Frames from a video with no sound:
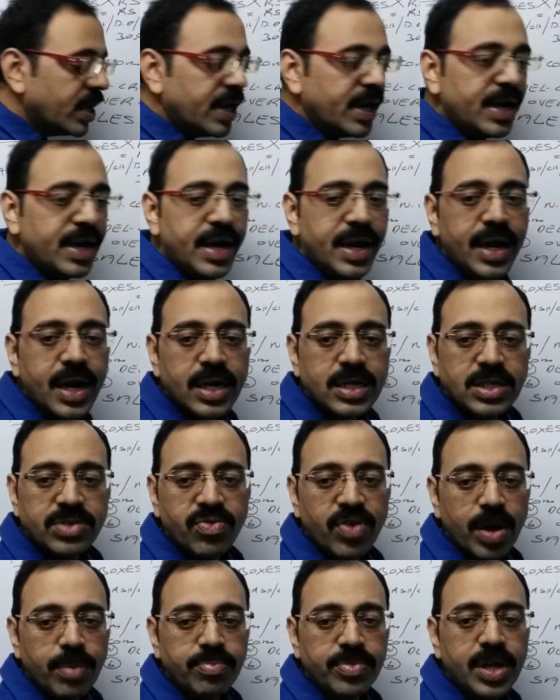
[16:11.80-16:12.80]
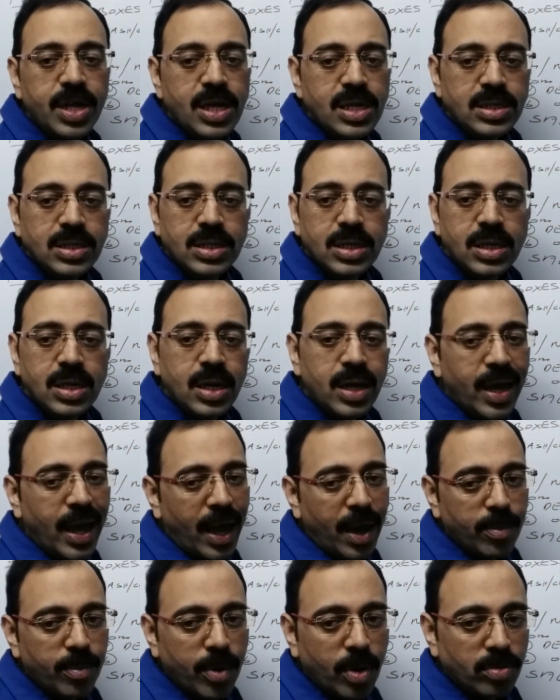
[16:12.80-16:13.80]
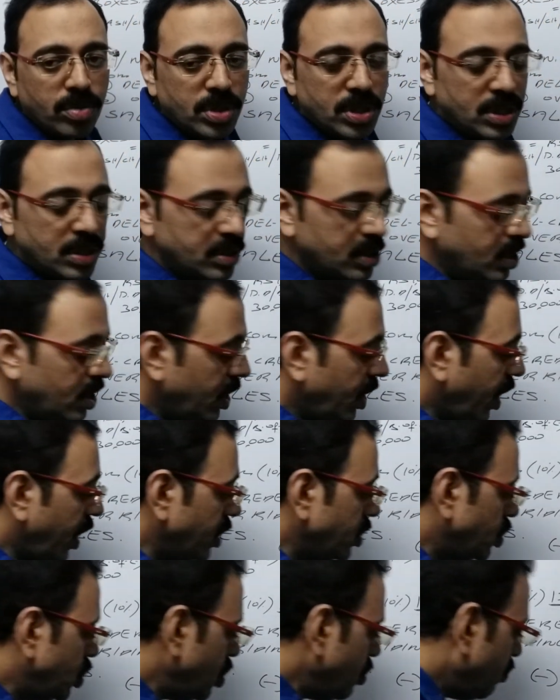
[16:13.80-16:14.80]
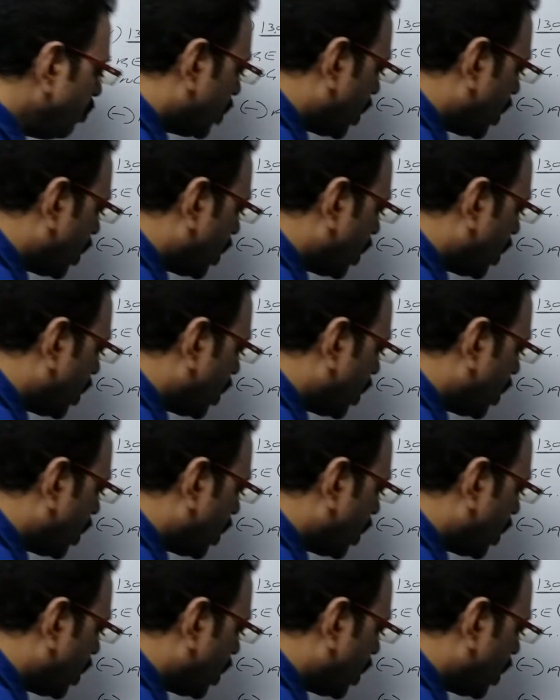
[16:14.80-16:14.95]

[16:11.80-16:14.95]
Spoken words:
he deducts from this amount. Assume